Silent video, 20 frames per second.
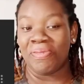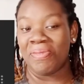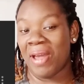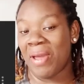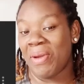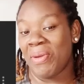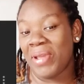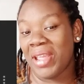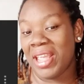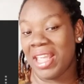to
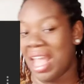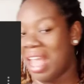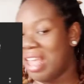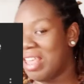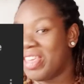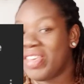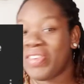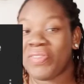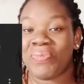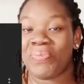marry
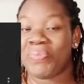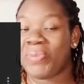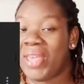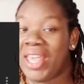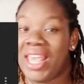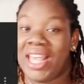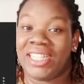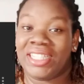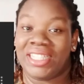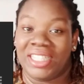and keep
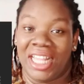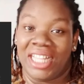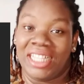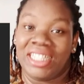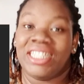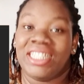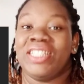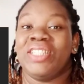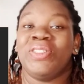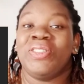pets
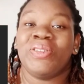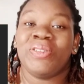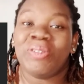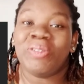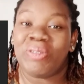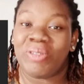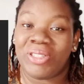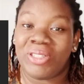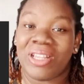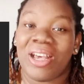and, you know,
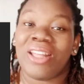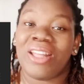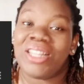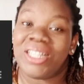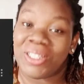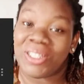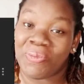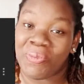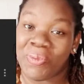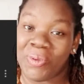use
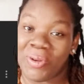all those